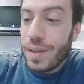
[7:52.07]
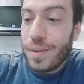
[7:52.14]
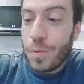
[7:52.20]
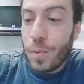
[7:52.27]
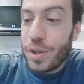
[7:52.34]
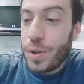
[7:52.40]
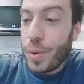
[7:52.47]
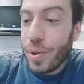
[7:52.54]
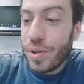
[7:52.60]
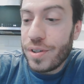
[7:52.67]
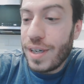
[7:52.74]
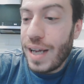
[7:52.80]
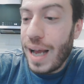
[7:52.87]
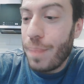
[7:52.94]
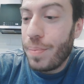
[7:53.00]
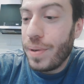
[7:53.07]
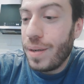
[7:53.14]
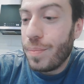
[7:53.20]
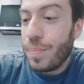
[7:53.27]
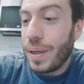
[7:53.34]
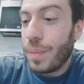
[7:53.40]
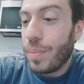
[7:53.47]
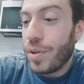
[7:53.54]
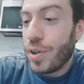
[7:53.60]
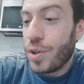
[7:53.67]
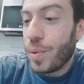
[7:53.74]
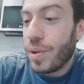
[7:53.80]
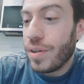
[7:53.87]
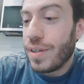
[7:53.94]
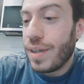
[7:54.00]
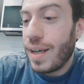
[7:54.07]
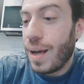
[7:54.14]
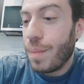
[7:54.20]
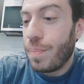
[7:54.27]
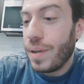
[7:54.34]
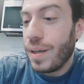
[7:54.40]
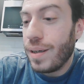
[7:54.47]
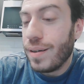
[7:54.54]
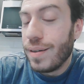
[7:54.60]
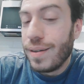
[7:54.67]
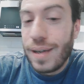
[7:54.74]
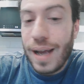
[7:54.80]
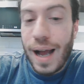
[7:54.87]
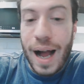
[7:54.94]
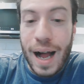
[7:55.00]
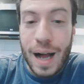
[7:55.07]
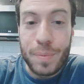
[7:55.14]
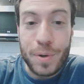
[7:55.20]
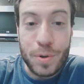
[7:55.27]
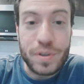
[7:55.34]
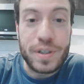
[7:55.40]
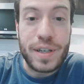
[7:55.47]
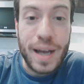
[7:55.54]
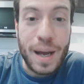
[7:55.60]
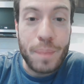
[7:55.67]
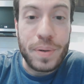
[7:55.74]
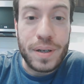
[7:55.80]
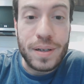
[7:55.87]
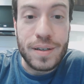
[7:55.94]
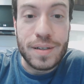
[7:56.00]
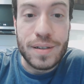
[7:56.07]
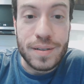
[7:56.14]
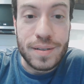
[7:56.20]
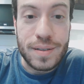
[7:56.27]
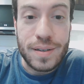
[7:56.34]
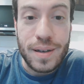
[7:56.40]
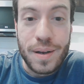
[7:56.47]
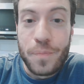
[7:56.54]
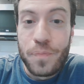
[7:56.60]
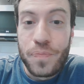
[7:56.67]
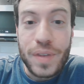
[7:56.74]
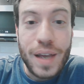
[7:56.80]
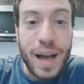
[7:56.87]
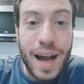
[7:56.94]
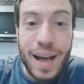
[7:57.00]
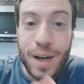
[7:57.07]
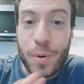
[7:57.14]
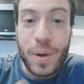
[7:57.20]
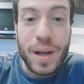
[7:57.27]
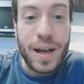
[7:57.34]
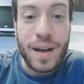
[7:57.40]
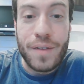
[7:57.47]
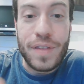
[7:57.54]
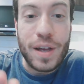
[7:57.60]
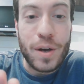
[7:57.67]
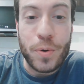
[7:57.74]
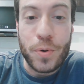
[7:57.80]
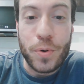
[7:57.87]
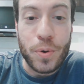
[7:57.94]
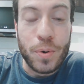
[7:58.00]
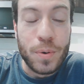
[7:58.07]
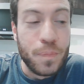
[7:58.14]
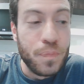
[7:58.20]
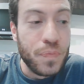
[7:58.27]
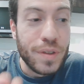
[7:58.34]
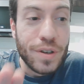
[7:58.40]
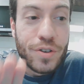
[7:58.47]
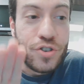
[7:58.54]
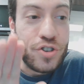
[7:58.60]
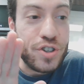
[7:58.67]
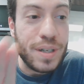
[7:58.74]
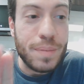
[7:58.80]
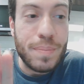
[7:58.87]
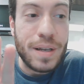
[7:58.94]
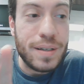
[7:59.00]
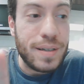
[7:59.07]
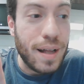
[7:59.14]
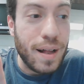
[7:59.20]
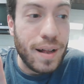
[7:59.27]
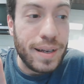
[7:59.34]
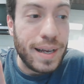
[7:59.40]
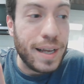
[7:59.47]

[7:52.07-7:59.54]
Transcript: When Twitter isn't happy, Big Brother Twitter isn't happy. I'm usually happy because I don't have that whole sheep mentality.